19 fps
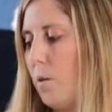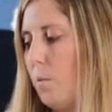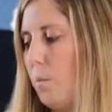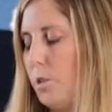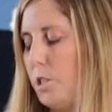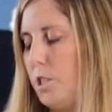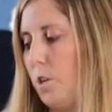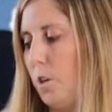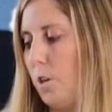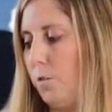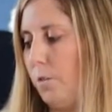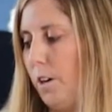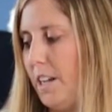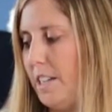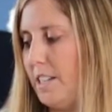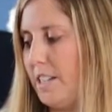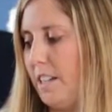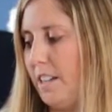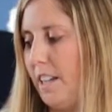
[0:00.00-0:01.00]
was there a
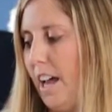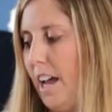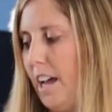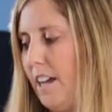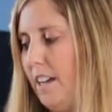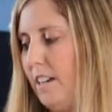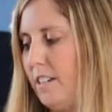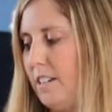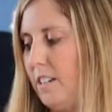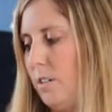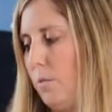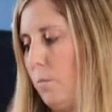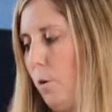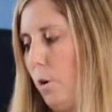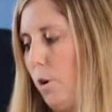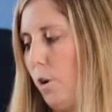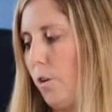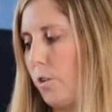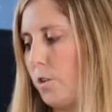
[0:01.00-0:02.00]
reason they didn't
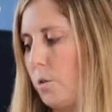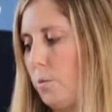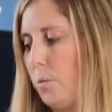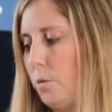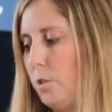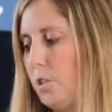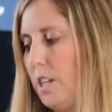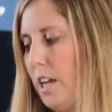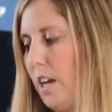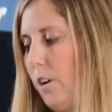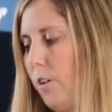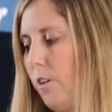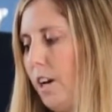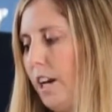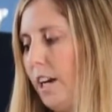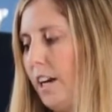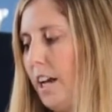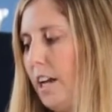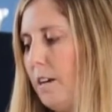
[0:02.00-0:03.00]
work towards their
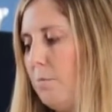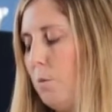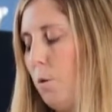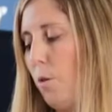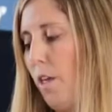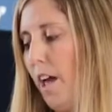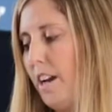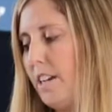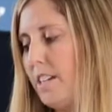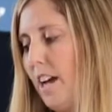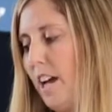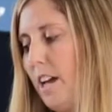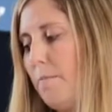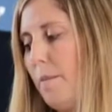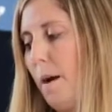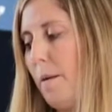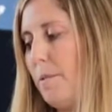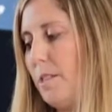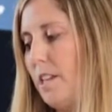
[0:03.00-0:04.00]
learning need more that day?
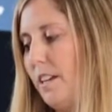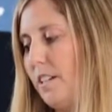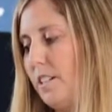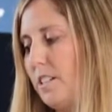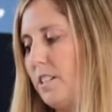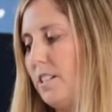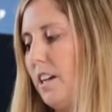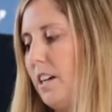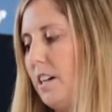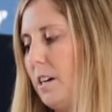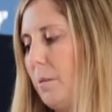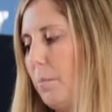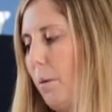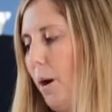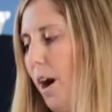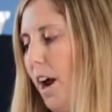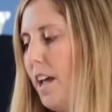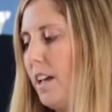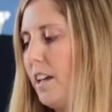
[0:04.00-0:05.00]
Maybe they just needed a
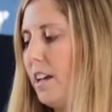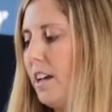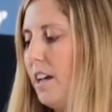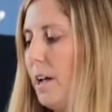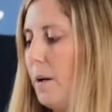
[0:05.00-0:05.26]
break.